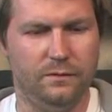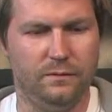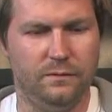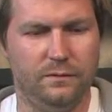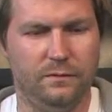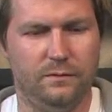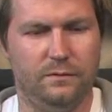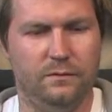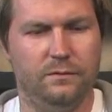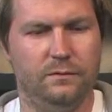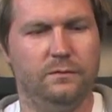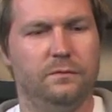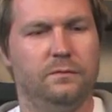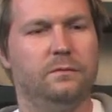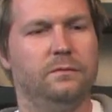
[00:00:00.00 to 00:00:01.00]

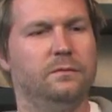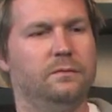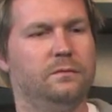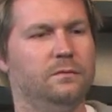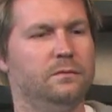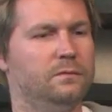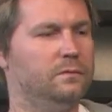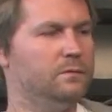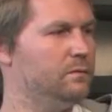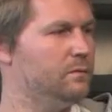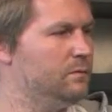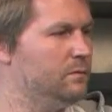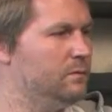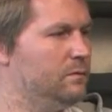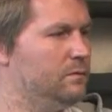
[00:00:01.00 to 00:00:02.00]

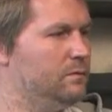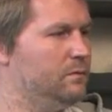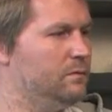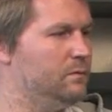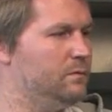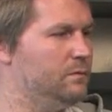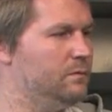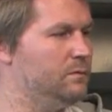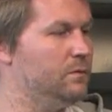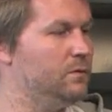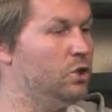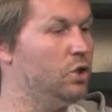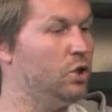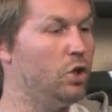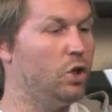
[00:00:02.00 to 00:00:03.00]

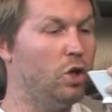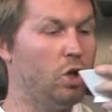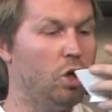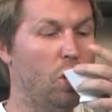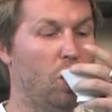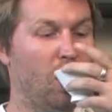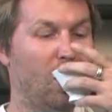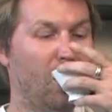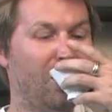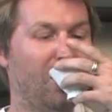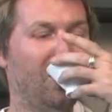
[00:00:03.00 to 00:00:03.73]
(not speaking)